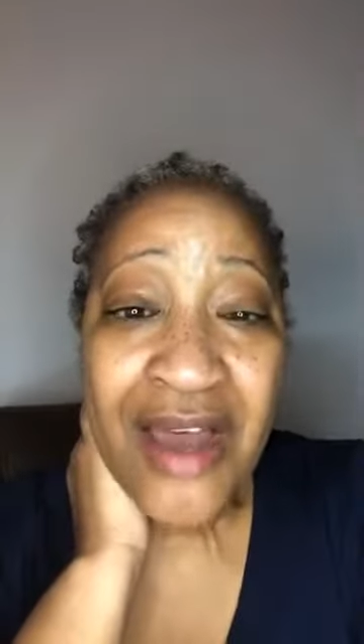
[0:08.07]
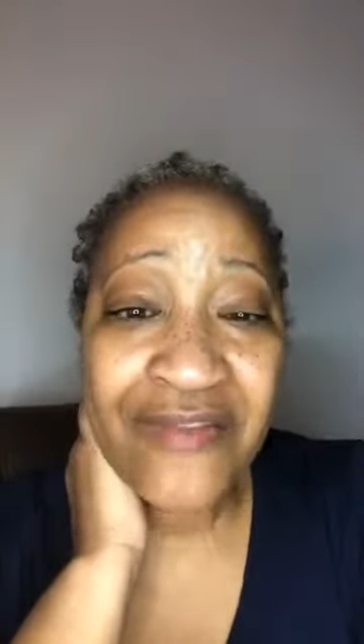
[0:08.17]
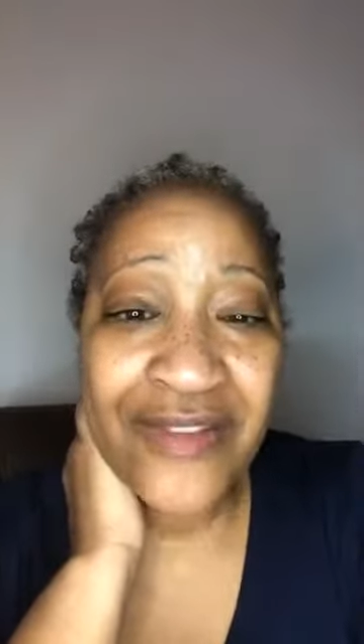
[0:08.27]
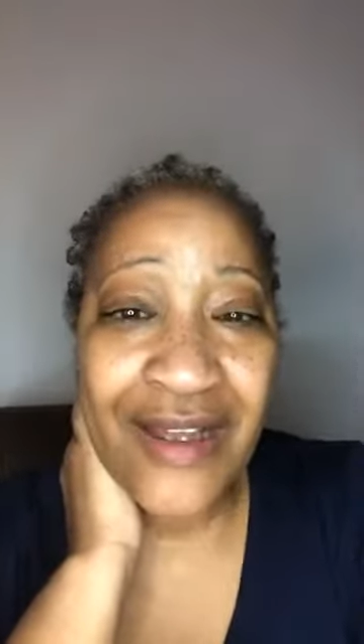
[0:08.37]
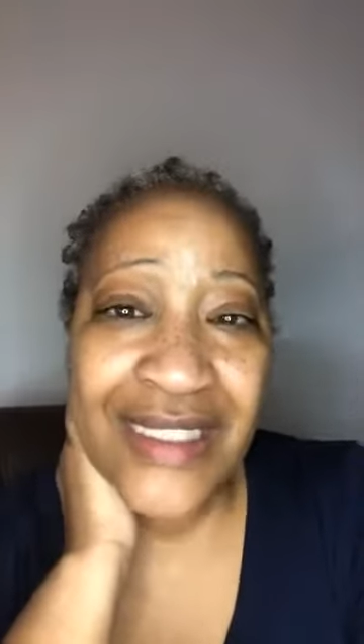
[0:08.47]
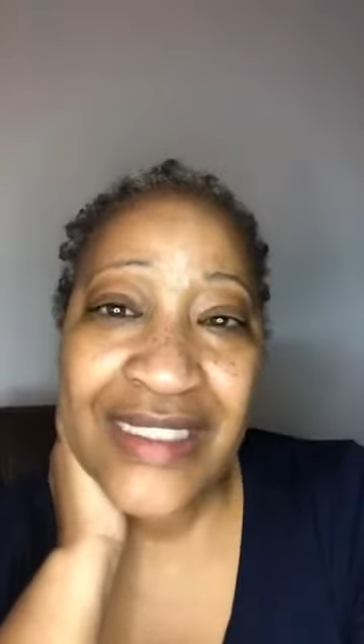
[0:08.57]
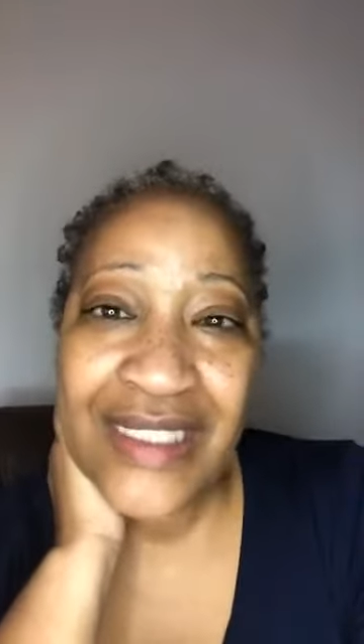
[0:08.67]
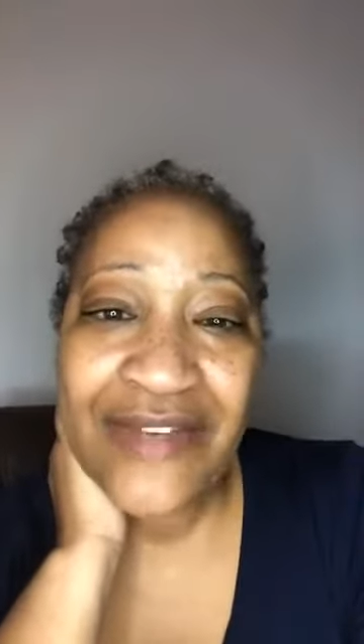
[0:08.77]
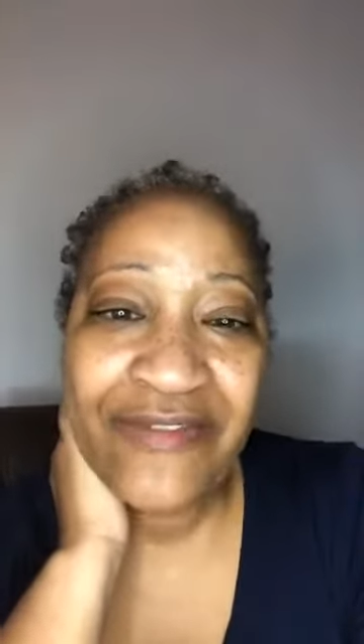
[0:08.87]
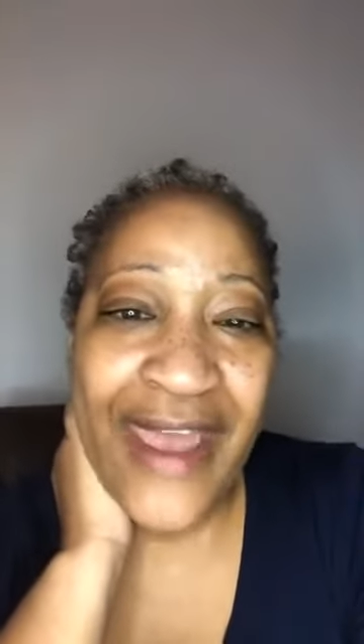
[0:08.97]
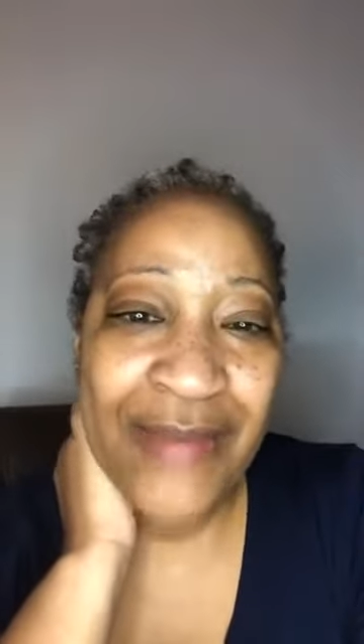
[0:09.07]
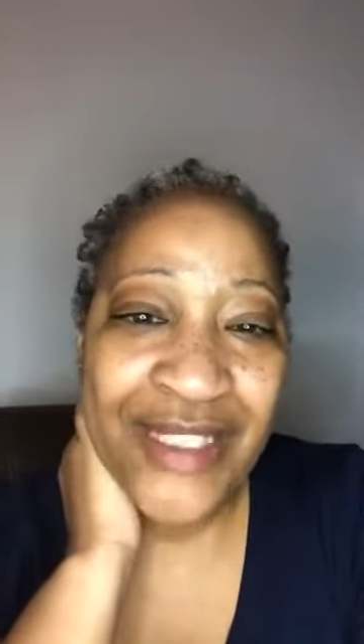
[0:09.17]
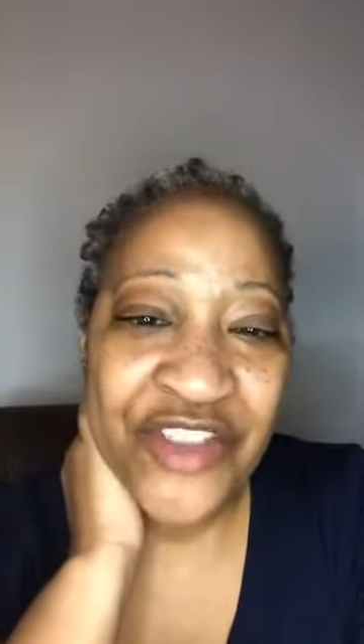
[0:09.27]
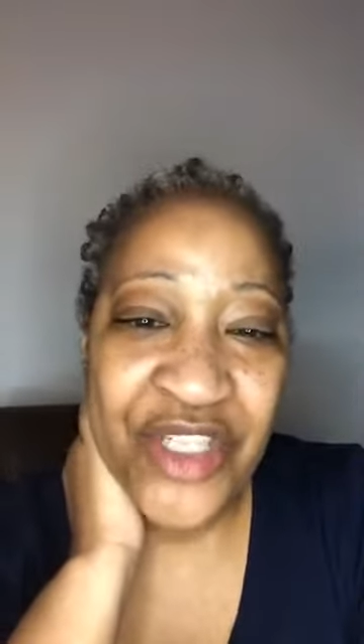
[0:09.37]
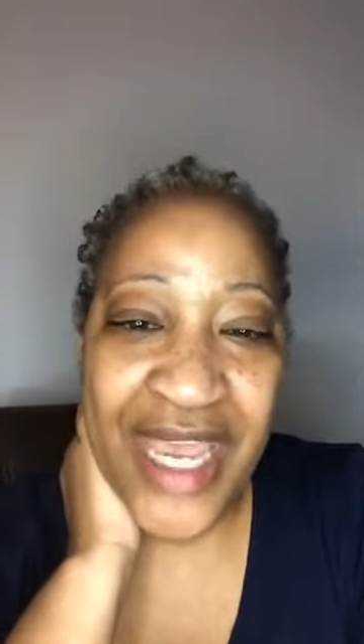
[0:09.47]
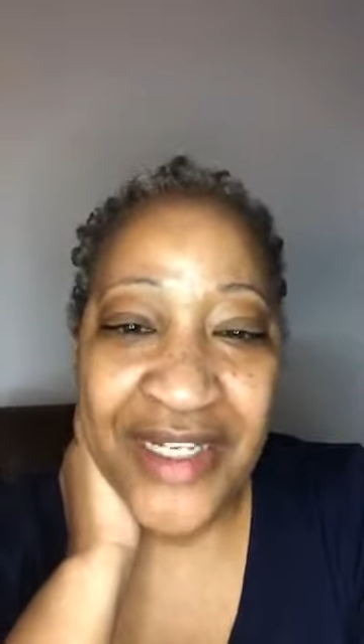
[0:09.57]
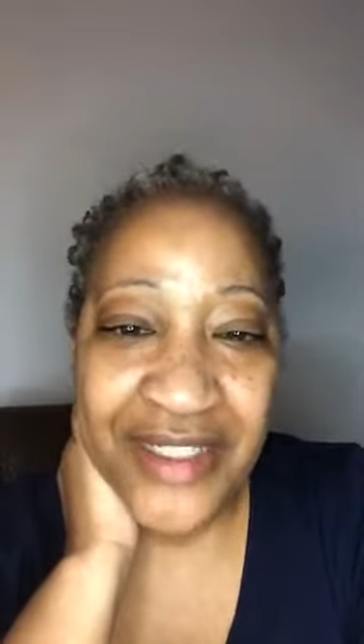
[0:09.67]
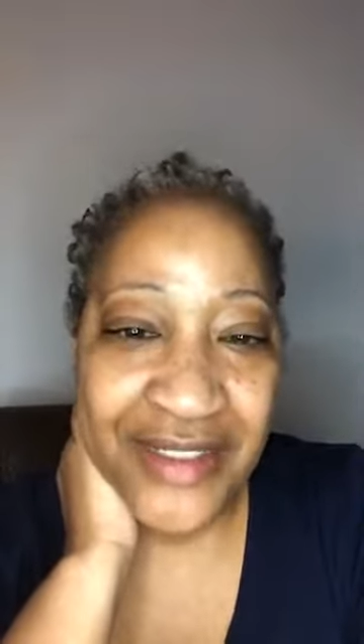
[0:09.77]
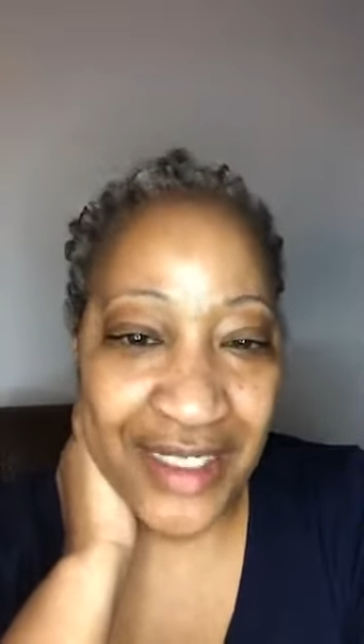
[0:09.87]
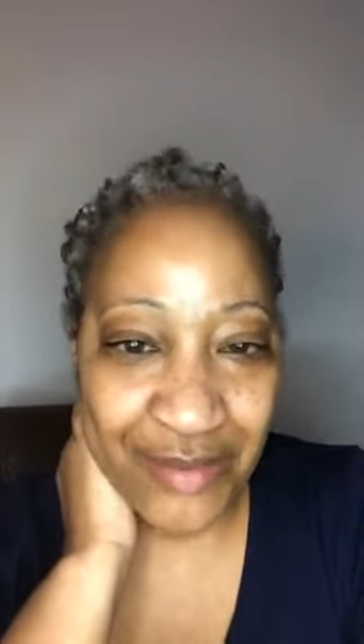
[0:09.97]
Flawlessly Fabulous
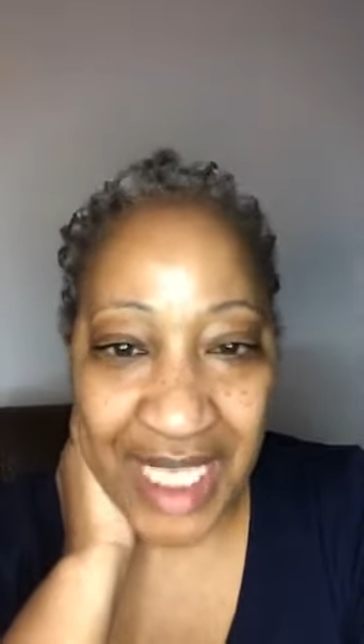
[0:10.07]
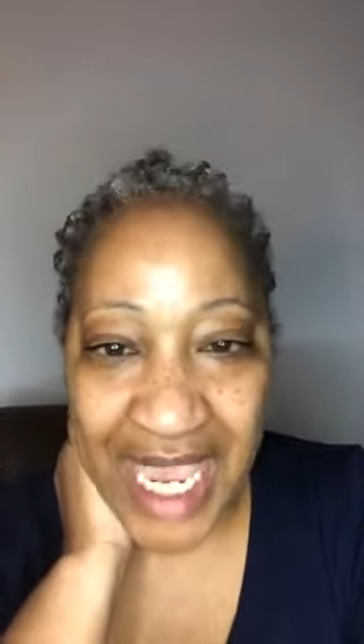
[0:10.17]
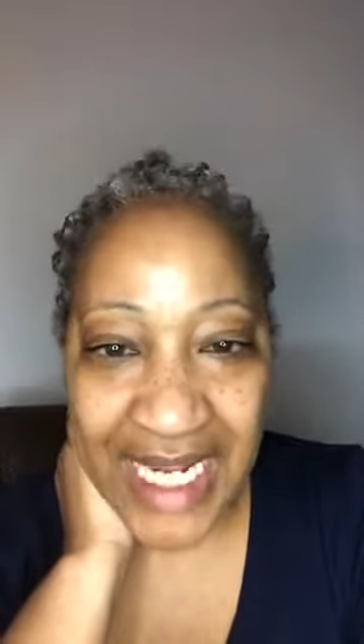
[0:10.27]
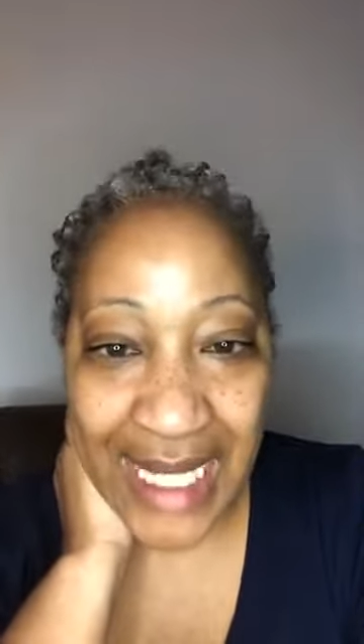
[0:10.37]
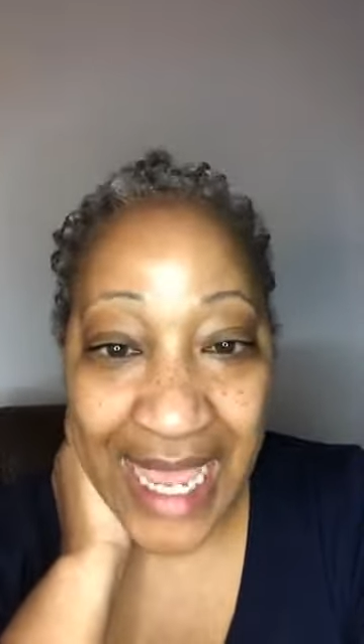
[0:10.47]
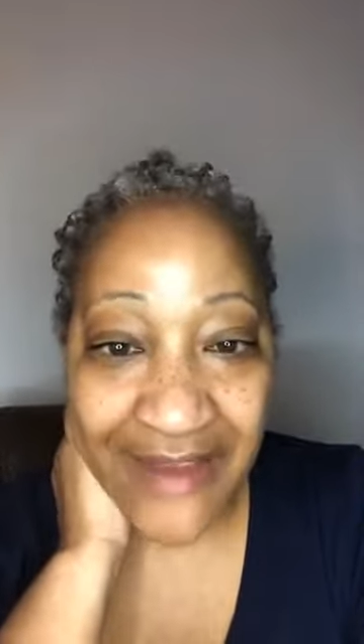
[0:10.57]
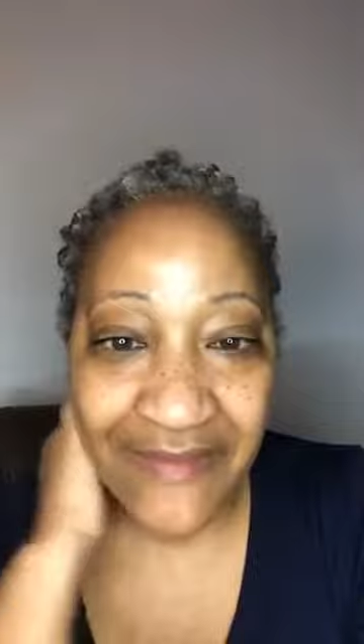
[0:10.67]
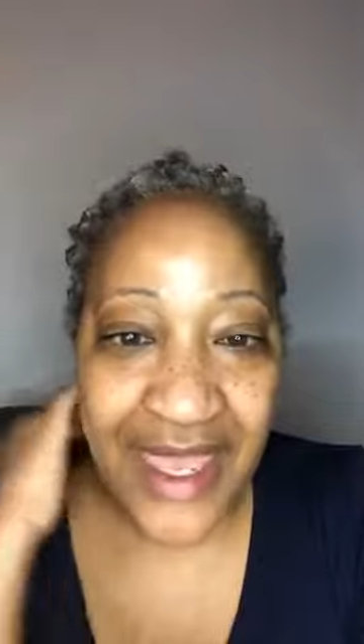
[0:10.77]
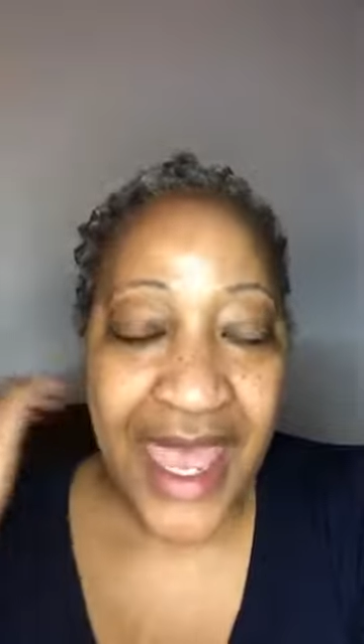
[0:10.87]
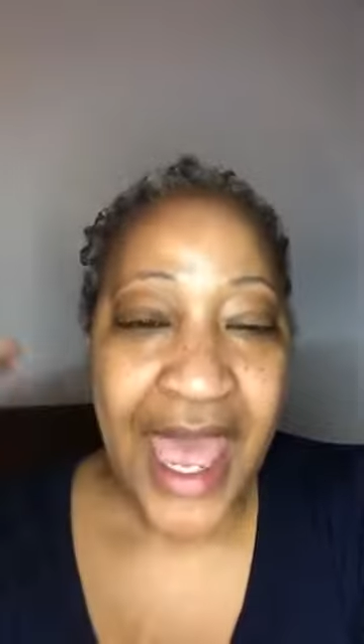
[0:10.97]
Janice's MK Life.